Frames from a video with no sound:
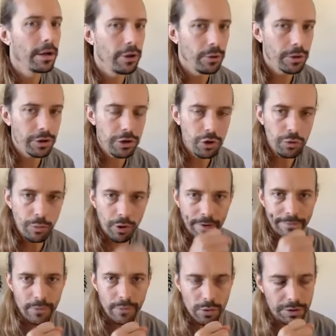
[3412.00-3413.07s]
you can do
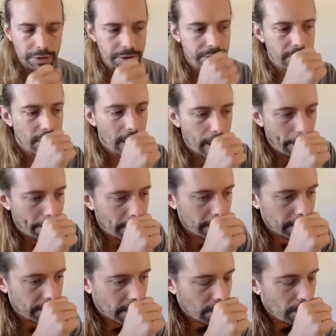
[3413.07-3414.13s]
more force,
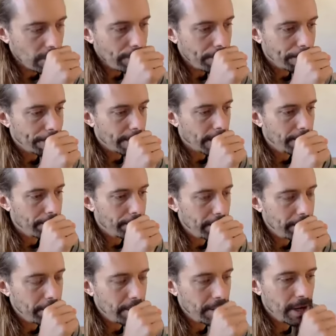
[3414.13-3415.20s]
but
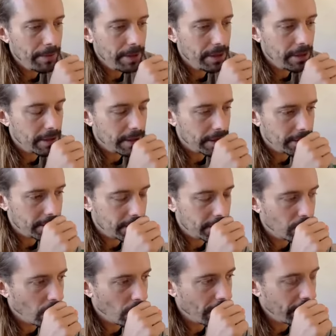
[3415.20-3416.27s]
people come into this
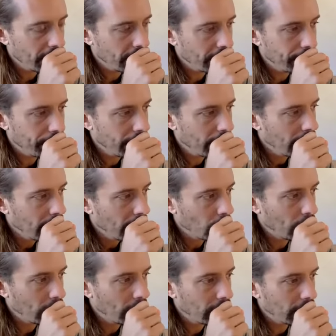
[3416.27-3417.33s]
and want to
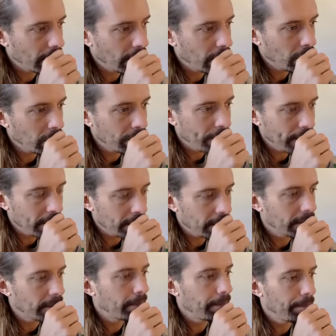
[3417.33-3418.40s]
win the gold
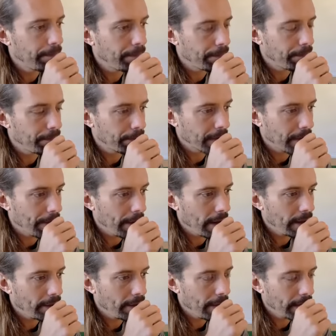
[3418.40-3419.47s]
medal in
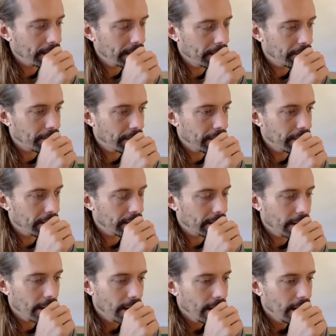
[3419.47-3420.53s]
Kapalabhati breathing.